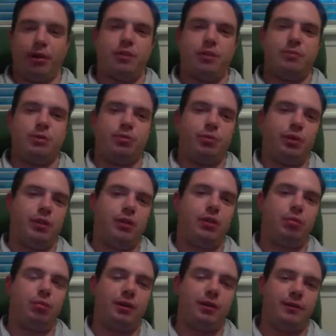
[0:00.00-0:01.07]
between the
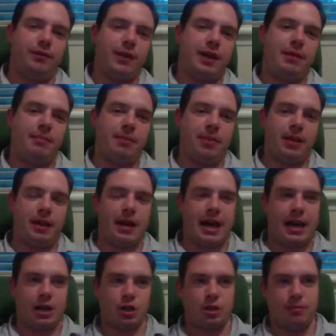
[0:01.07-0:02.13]
three of them that
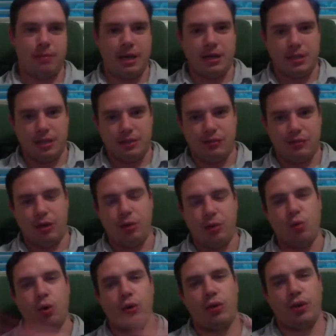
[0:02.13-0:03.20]
actually makes this very
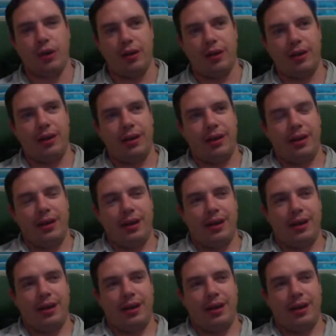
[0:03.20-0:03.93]
worth it. At